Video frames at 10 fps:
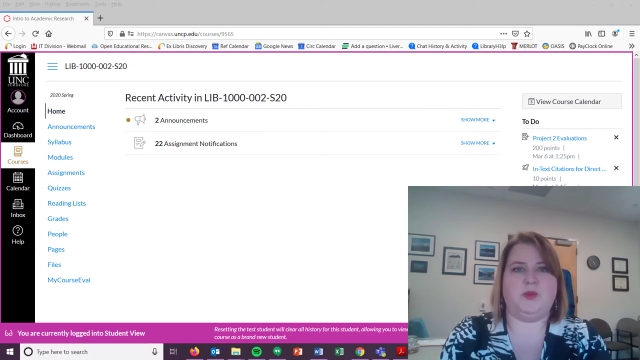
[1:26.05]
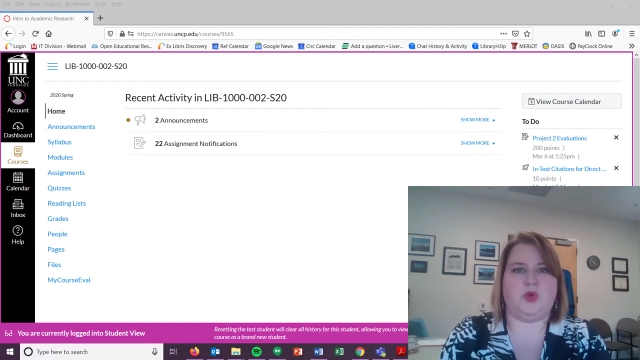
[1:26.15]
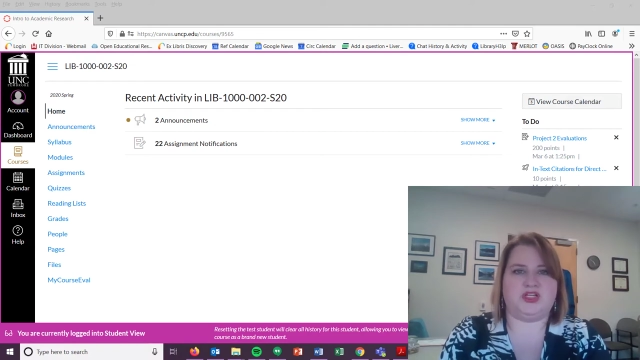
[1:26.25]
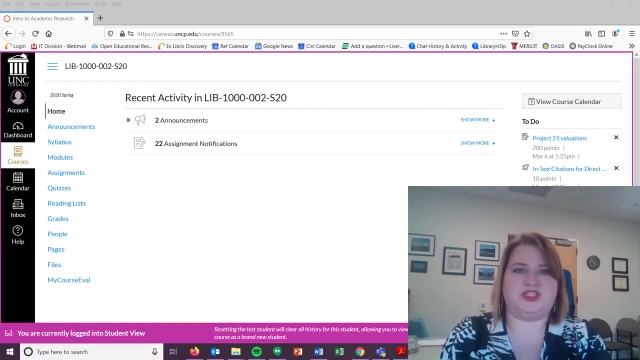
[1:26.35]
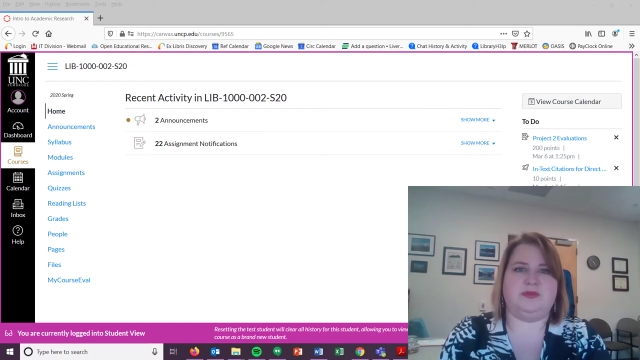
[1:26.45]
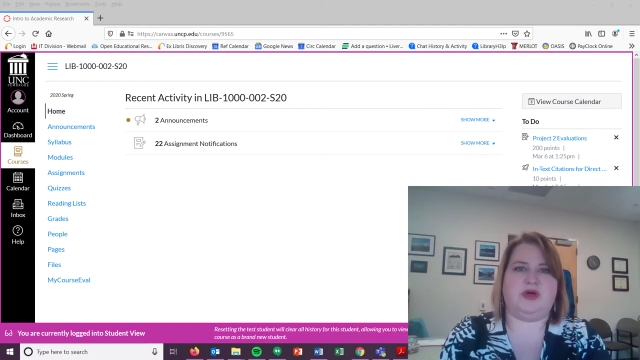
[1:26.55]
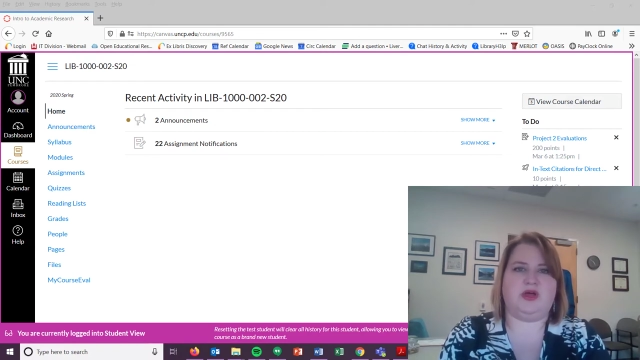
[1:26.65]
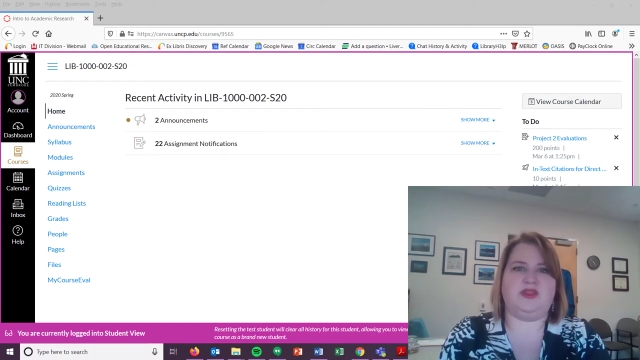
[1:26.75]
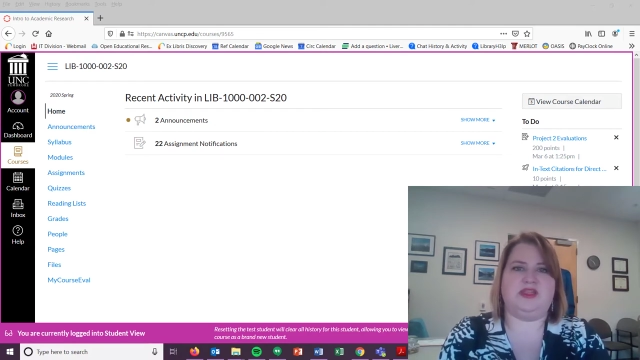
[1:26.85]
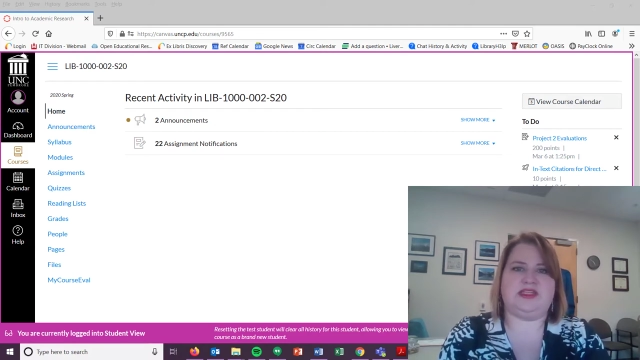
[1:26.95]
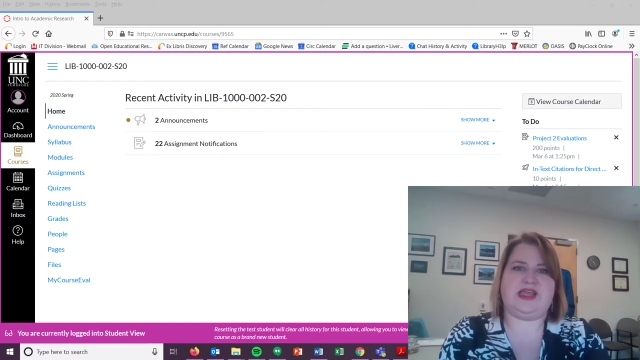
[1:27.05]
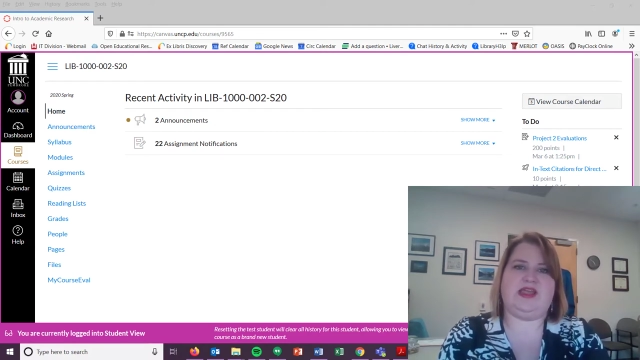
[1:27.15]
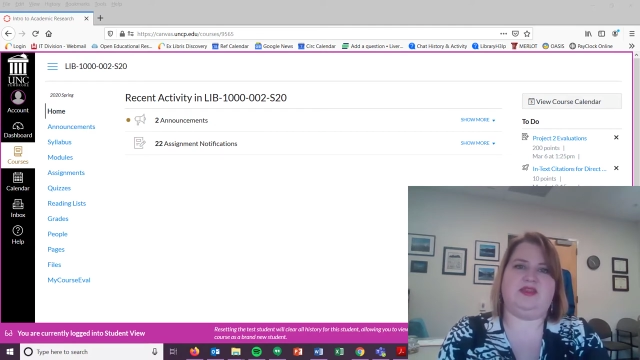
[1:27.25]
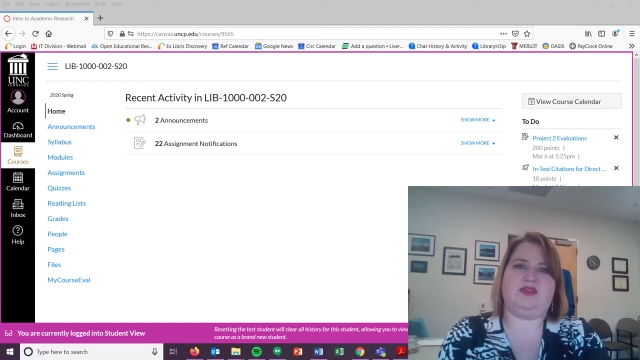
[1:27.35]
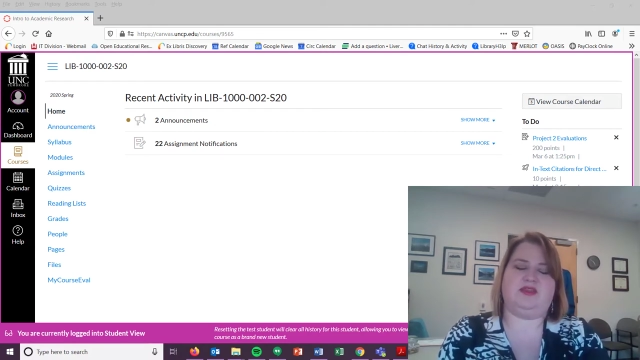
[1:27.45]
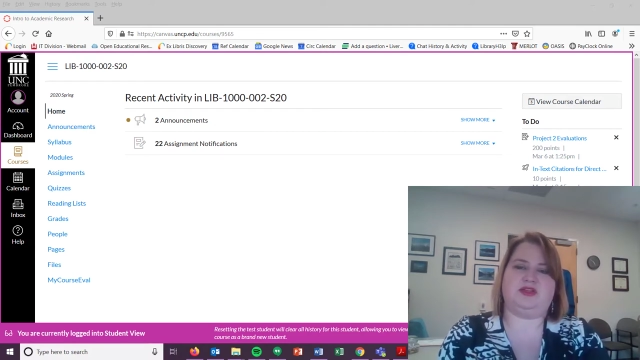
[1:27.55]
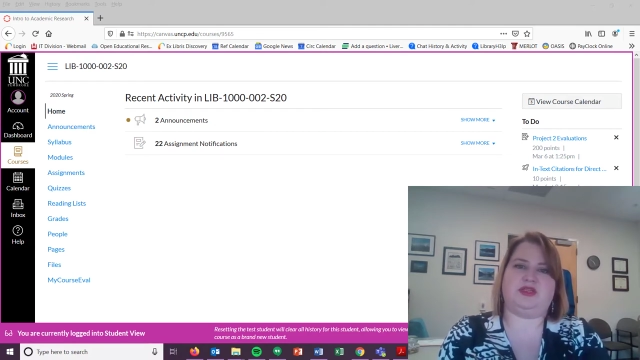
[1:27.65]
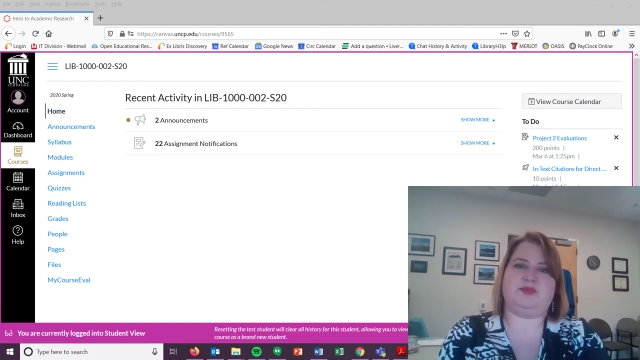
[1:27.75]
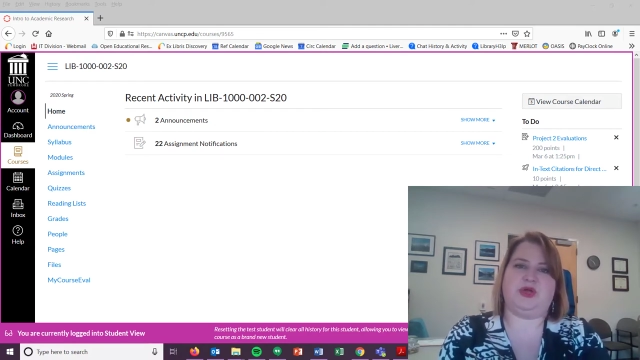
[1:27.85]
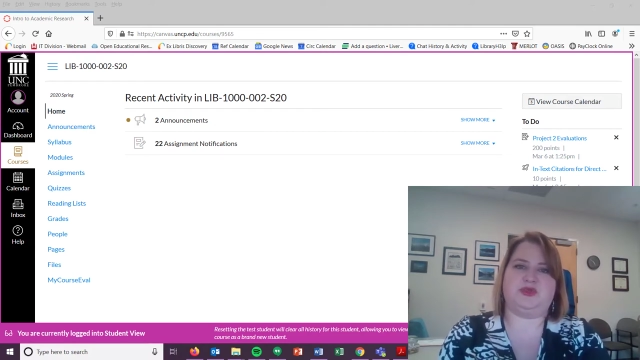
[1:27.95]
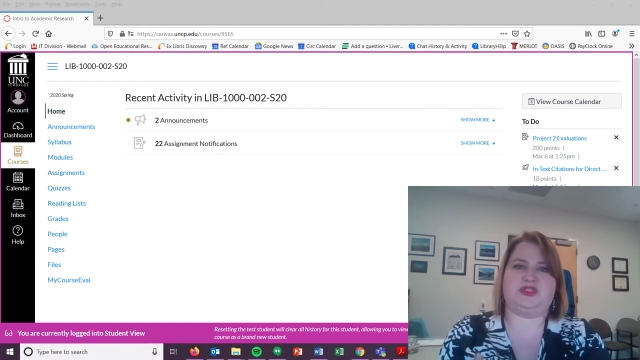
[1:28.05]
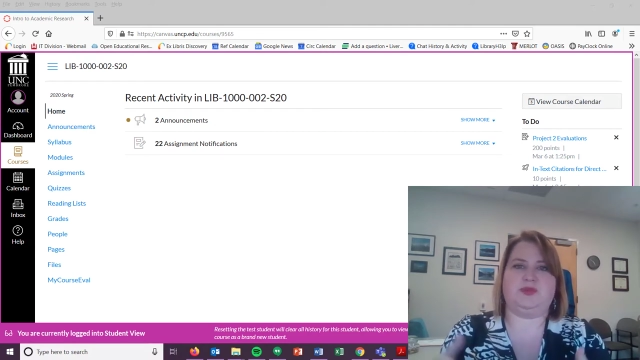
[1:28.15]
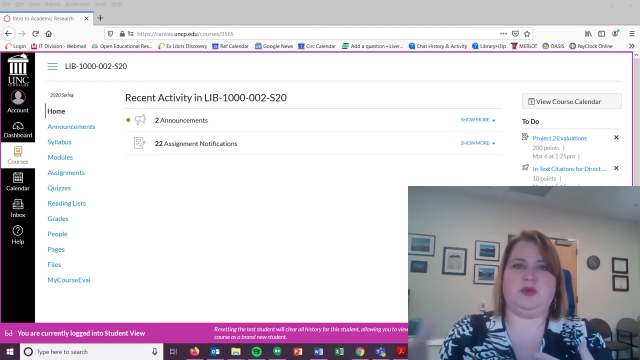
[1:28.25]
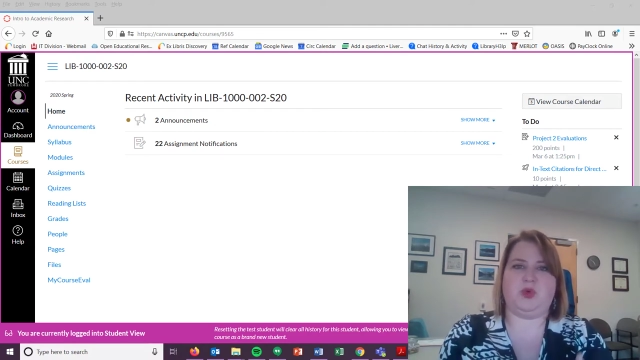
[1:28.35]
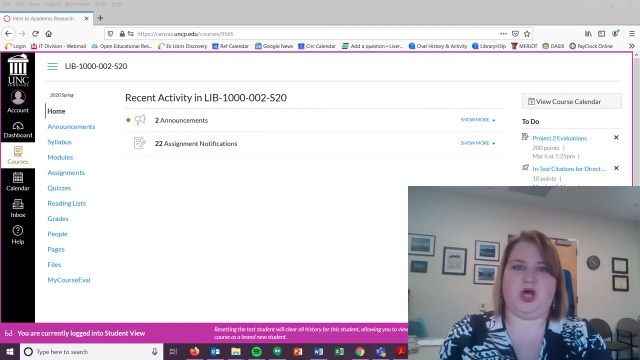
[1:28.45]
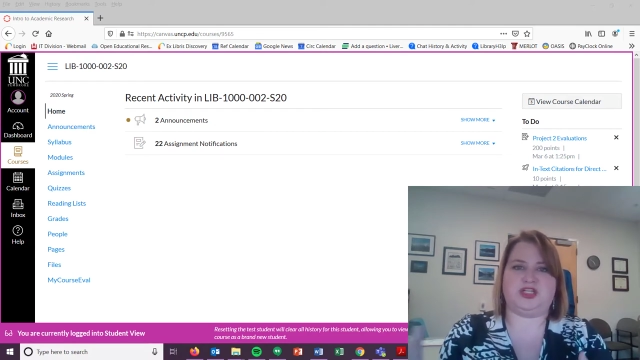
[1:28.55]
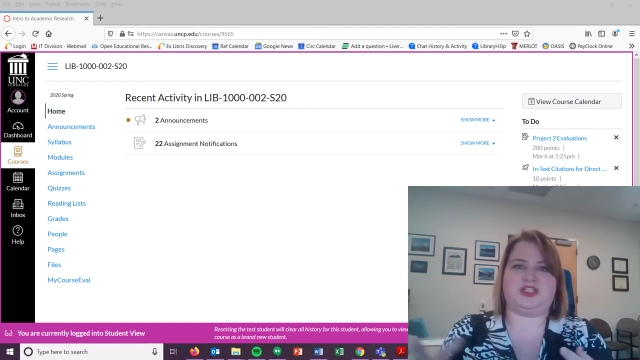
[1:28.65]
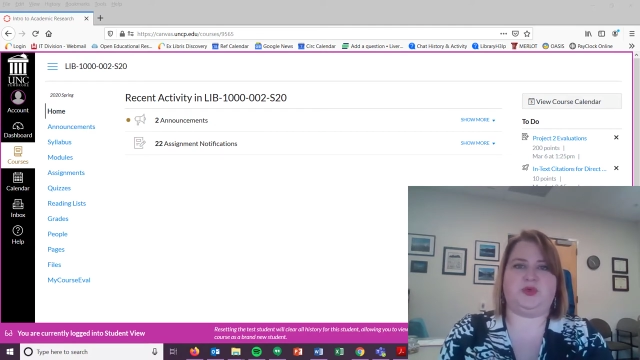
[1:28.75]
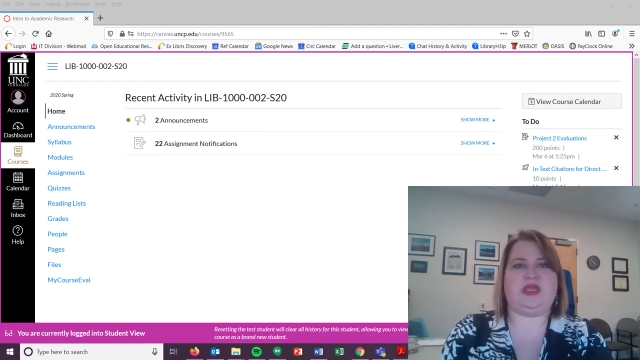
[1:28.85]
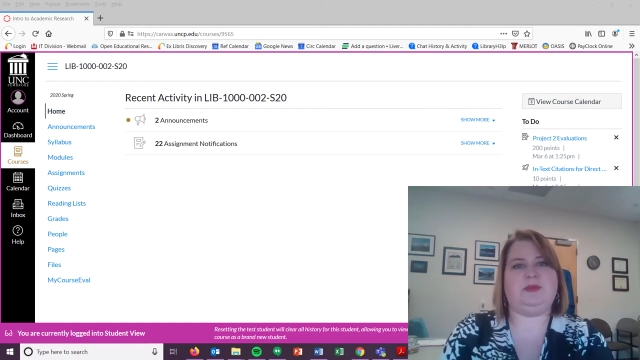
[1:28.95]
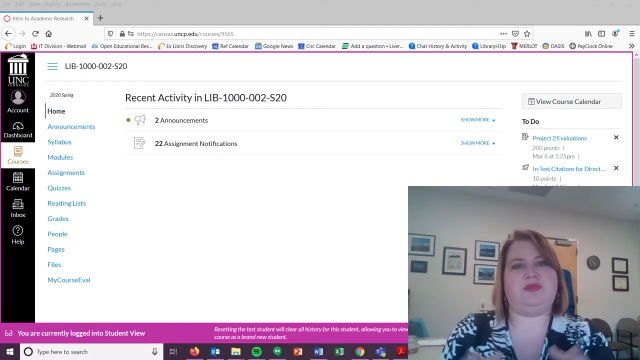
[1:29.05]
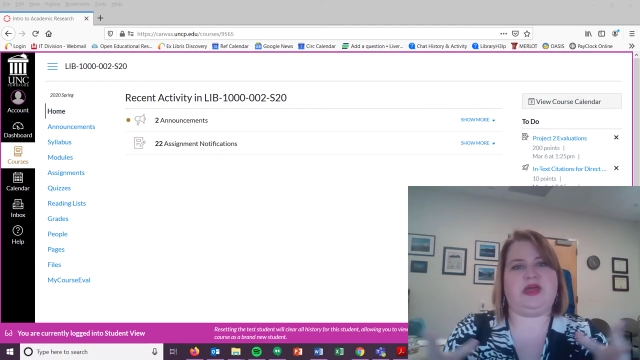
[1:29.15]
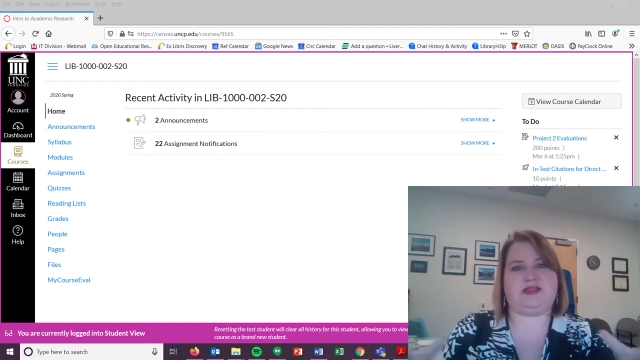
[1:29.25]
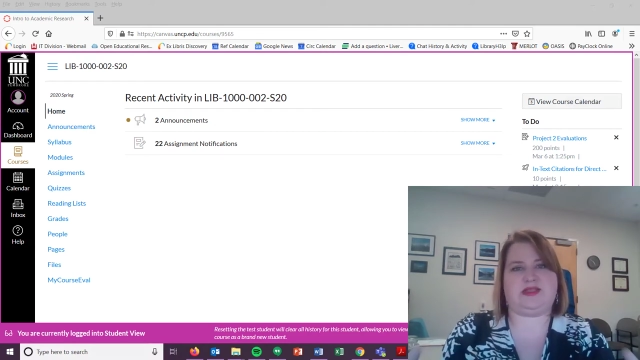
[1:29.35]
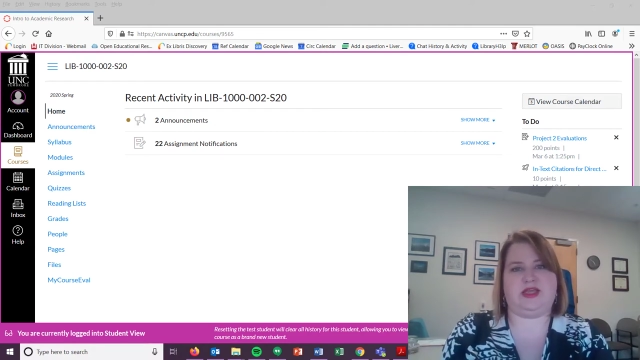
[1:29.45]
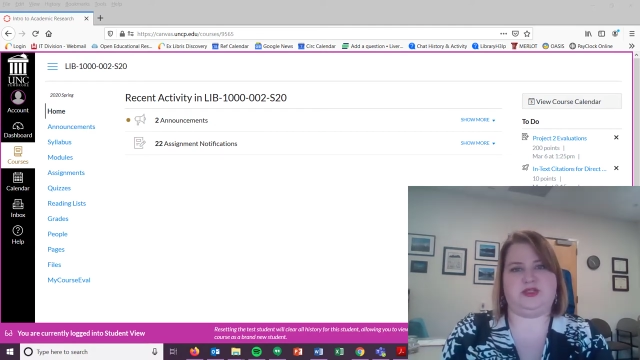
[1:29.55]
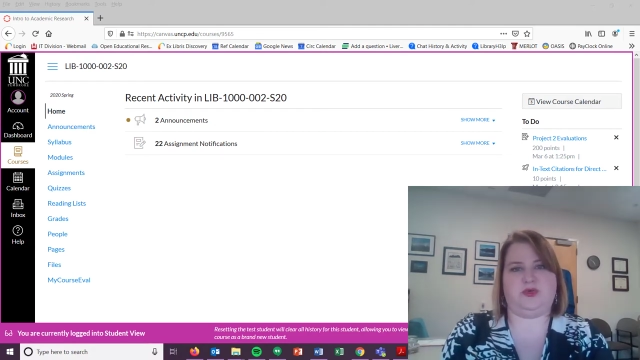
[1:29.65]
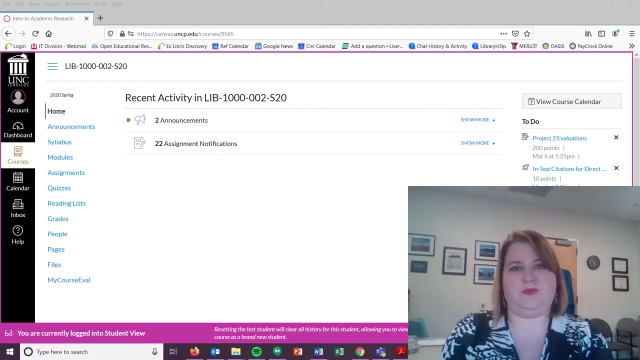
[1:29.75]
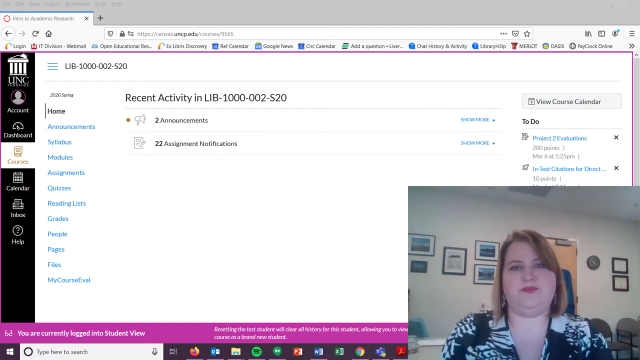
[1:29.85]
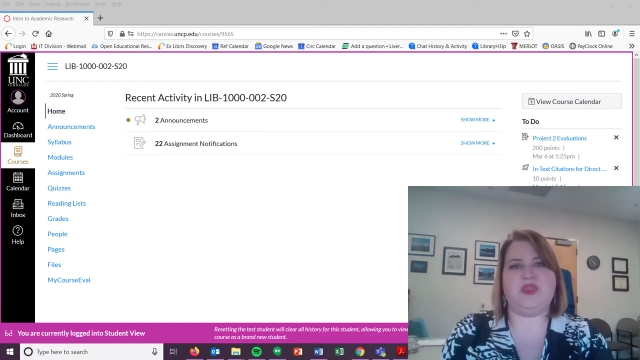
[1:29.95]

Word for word: Watch them on the day that they're supposed to be watched. So keep that schedule.